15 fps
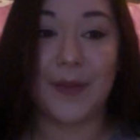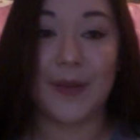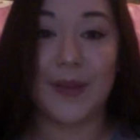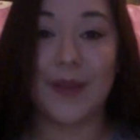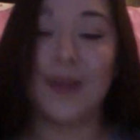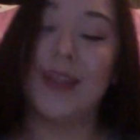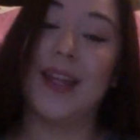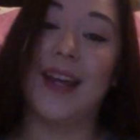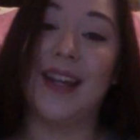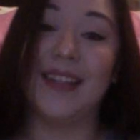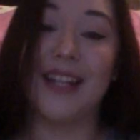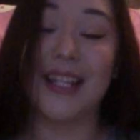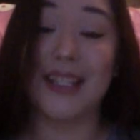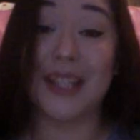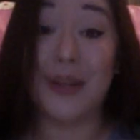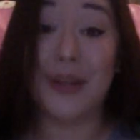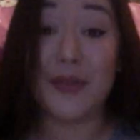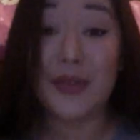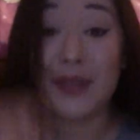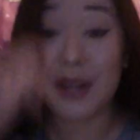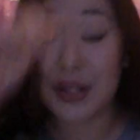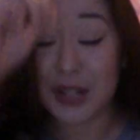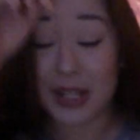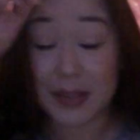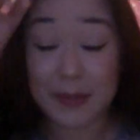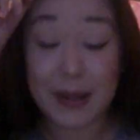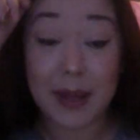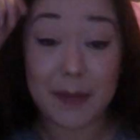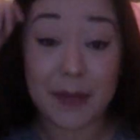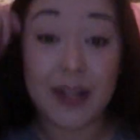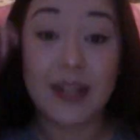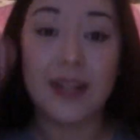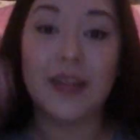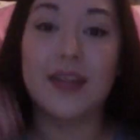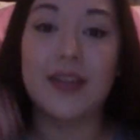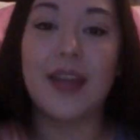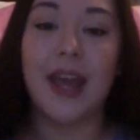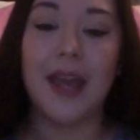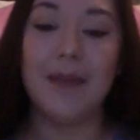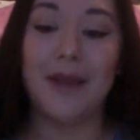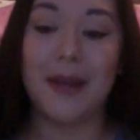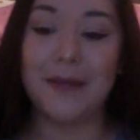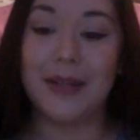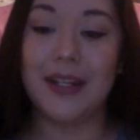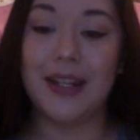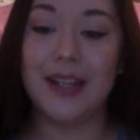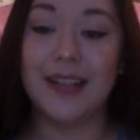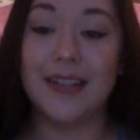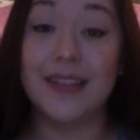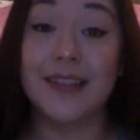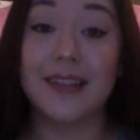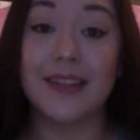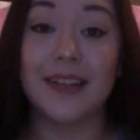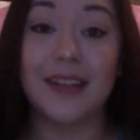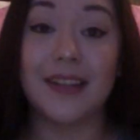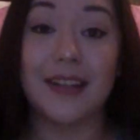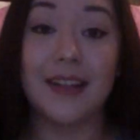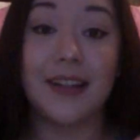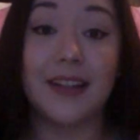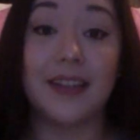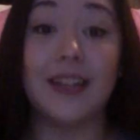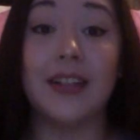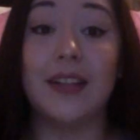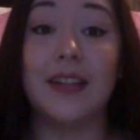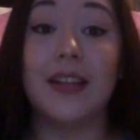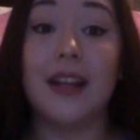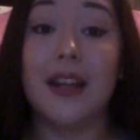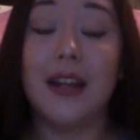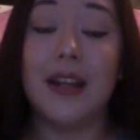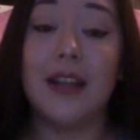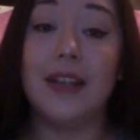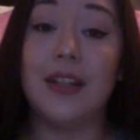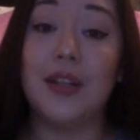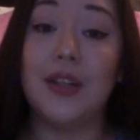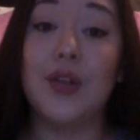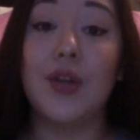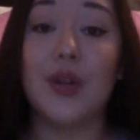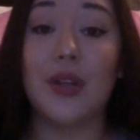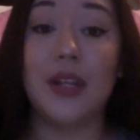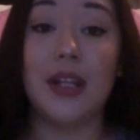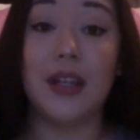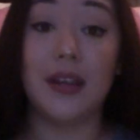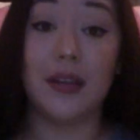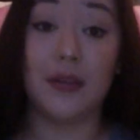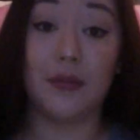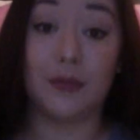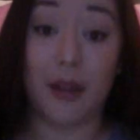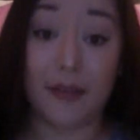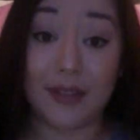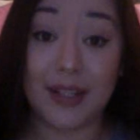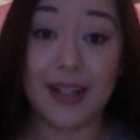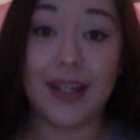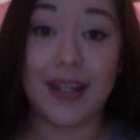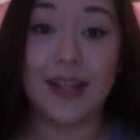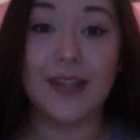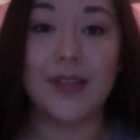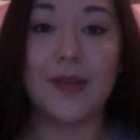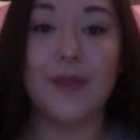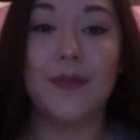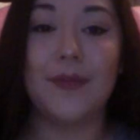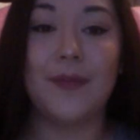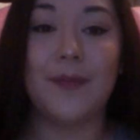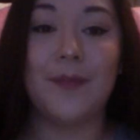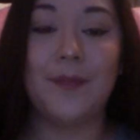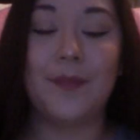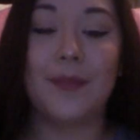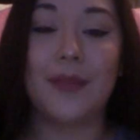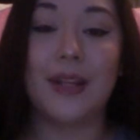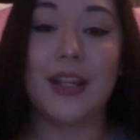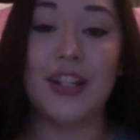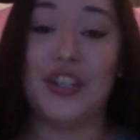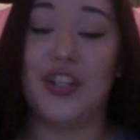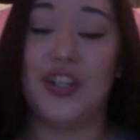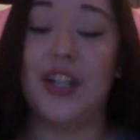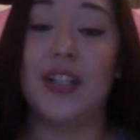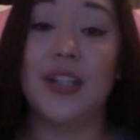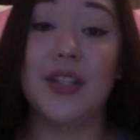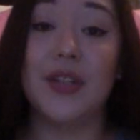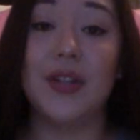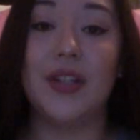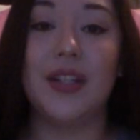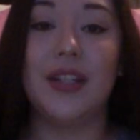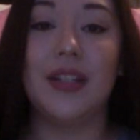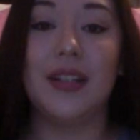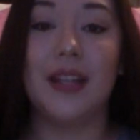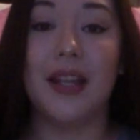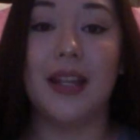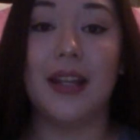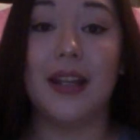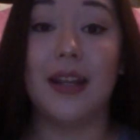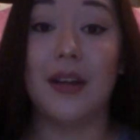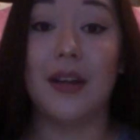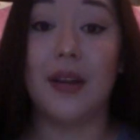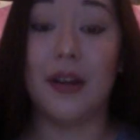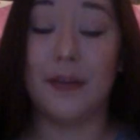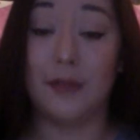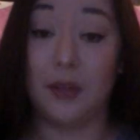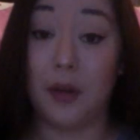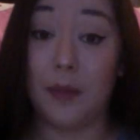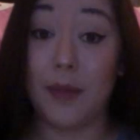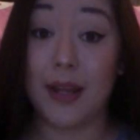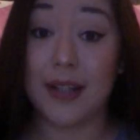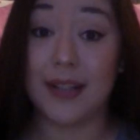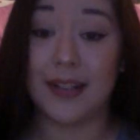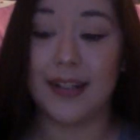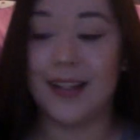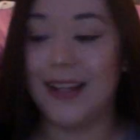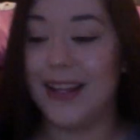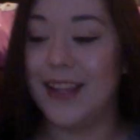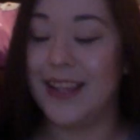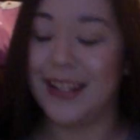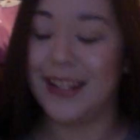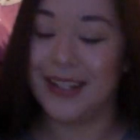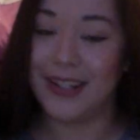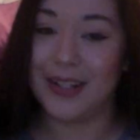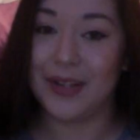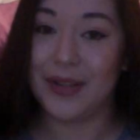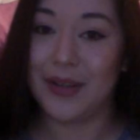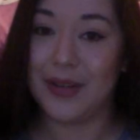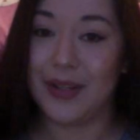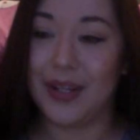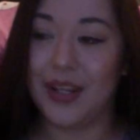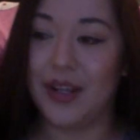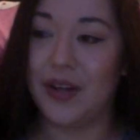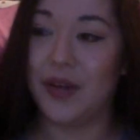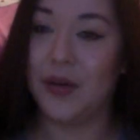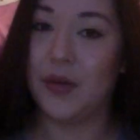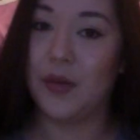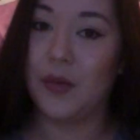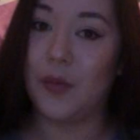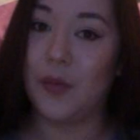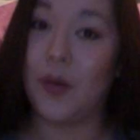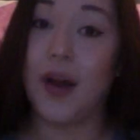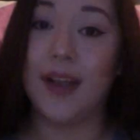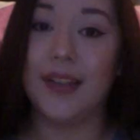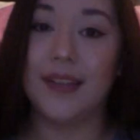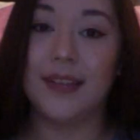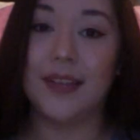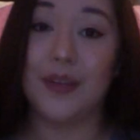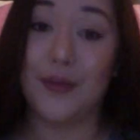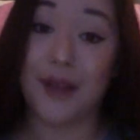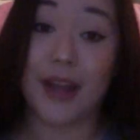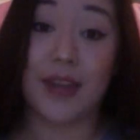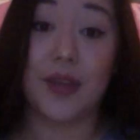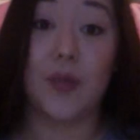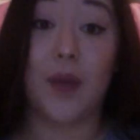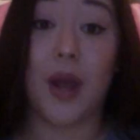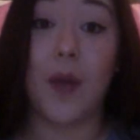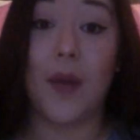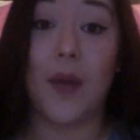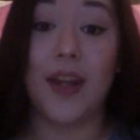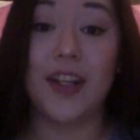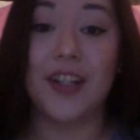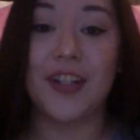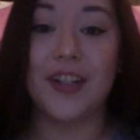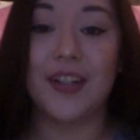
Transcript: yeah, that's my opinion on the game. My opinion is, Ni No Kuni, the Revenant Kingdom, is just as good, if not better, than Ni No Kuni 1, the Wrath of the White Witch.